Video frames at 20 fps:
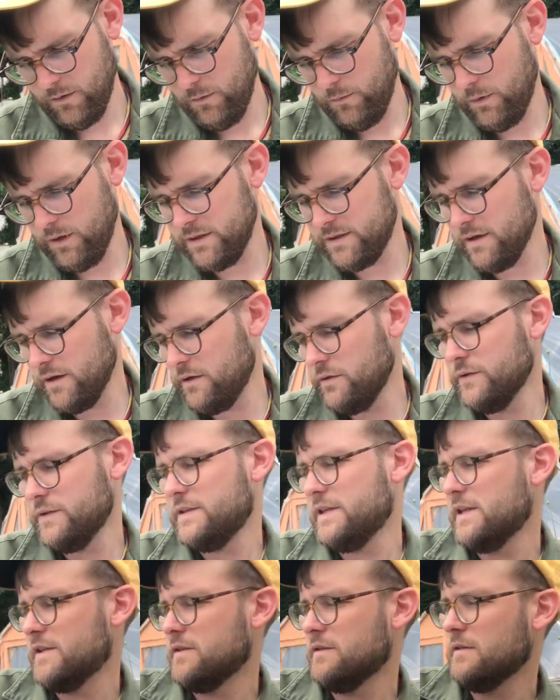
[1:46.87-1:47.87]
When his Uncle
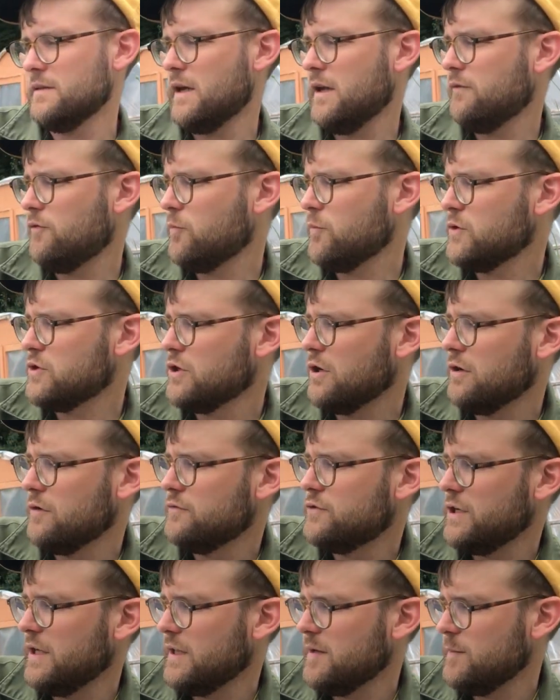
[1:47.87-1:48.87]
Cecil gave him a jar
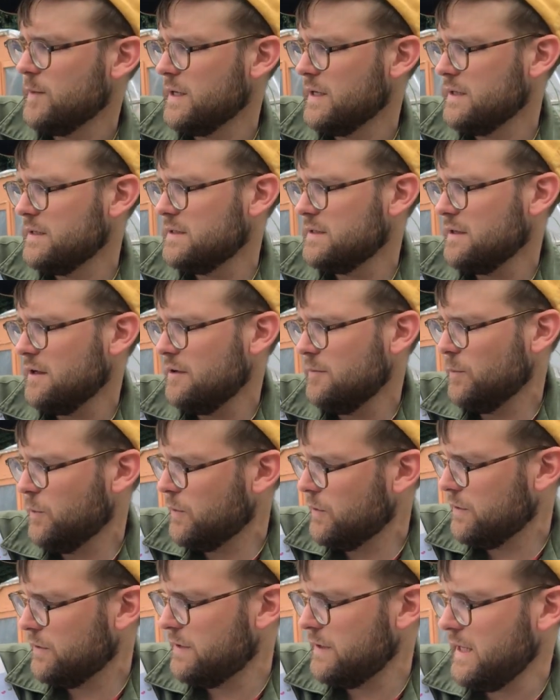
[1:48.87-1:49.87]
of jelly beans,
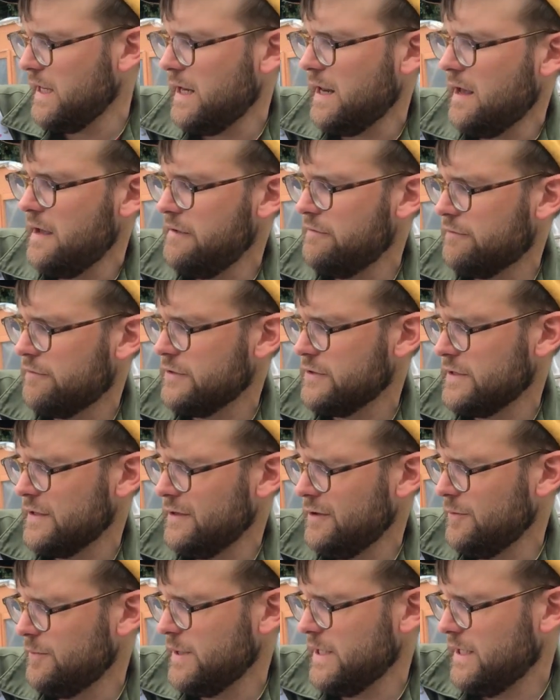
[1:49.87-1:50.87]
Elmore could eat every
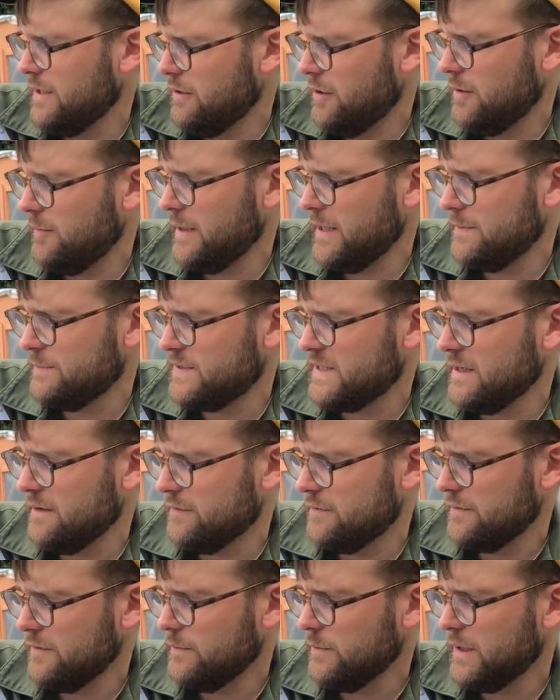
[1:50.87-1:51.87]
single bean all by
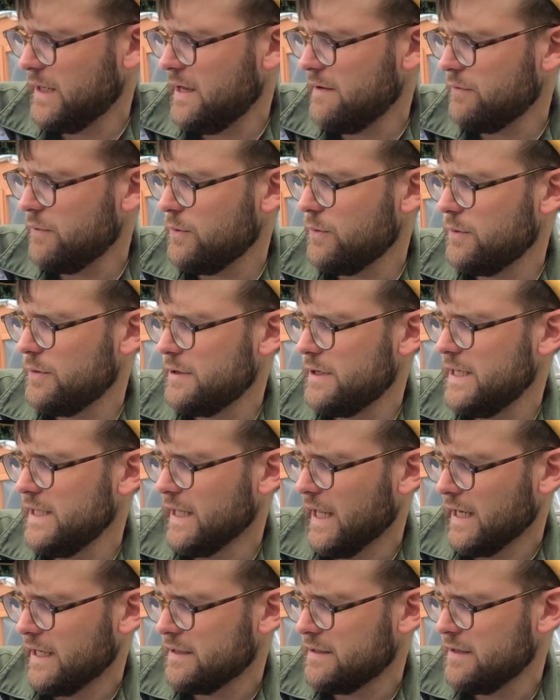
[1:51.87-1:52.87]
himself in whatever order he
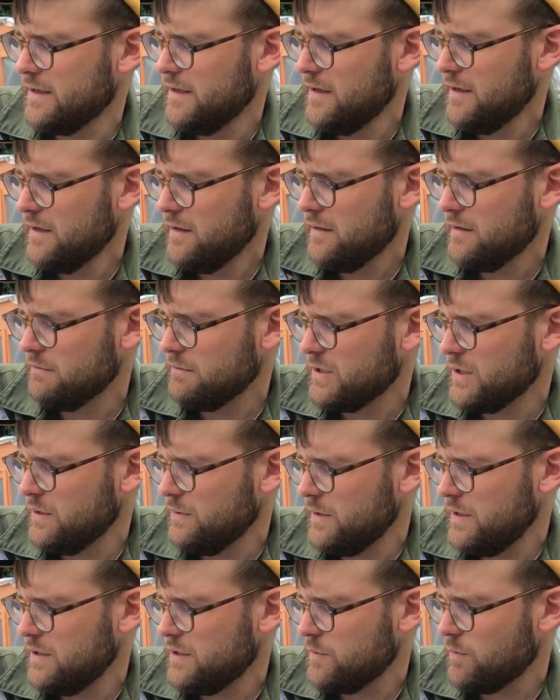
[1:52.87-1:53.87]
liked. There was
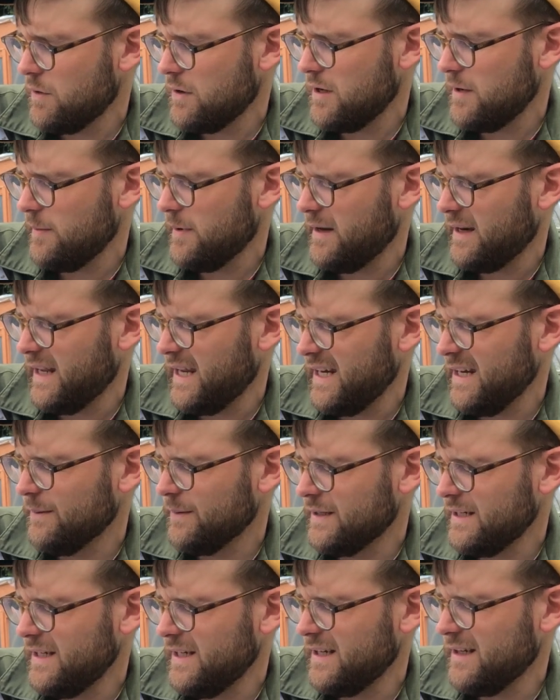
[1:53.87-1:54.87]
no need to worry about
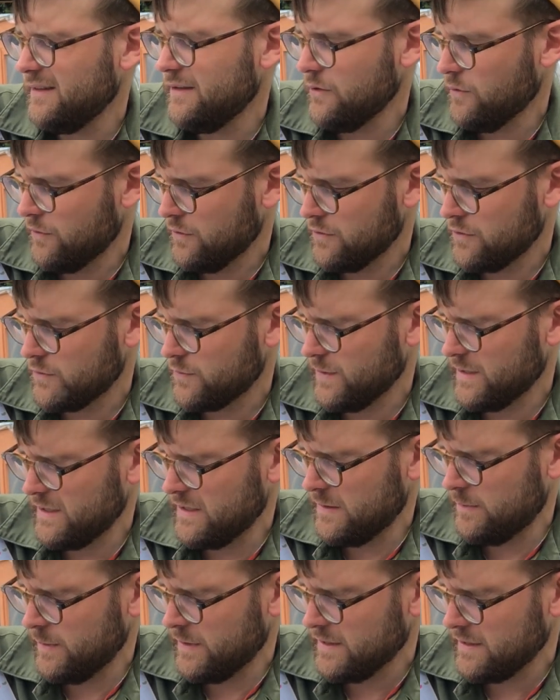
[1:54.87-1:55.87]
anyone eating the orange
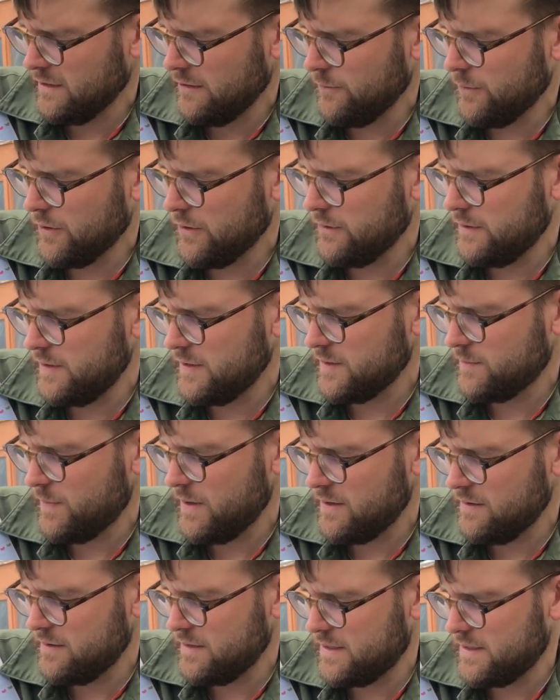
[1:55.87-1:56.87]
ones because Elmore Green's
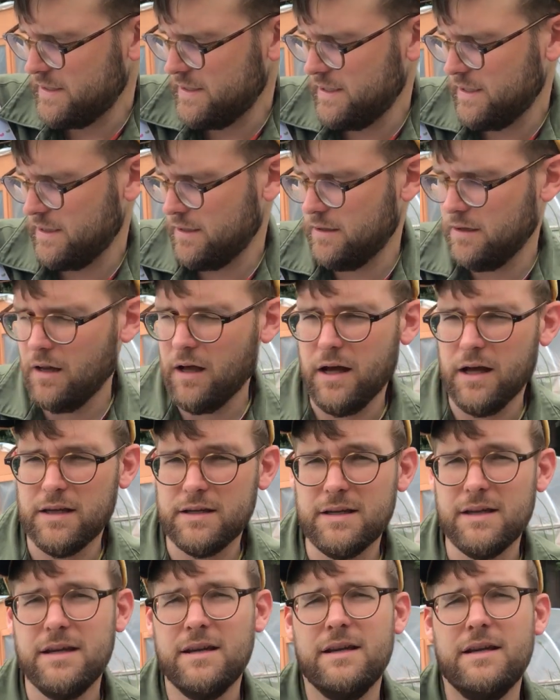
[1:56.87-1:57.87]
parents did
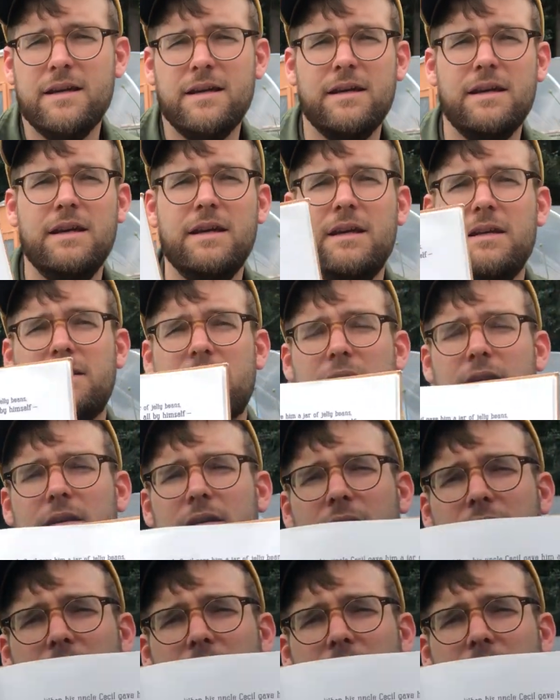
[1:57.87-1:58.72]
not eat